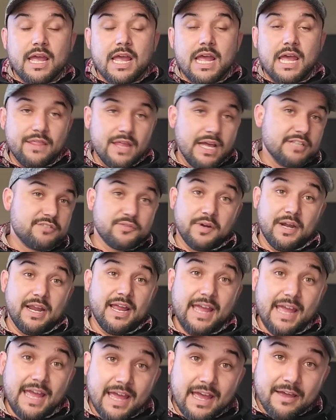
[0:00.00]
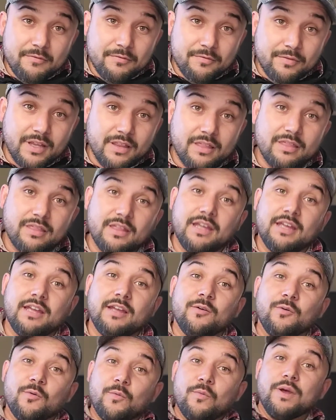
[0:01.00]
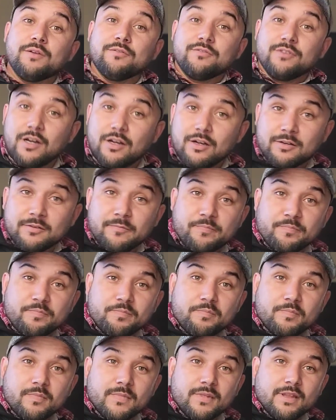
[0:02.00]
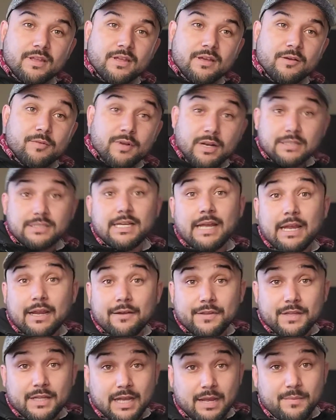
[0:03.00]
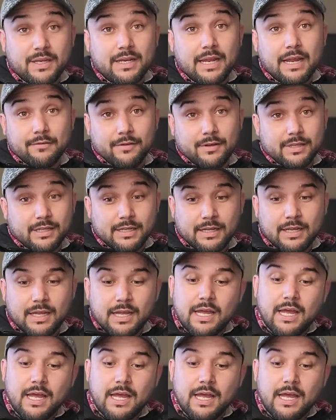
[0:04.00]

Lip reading: And that's where everything went wrong. When I say everything, I mean everything.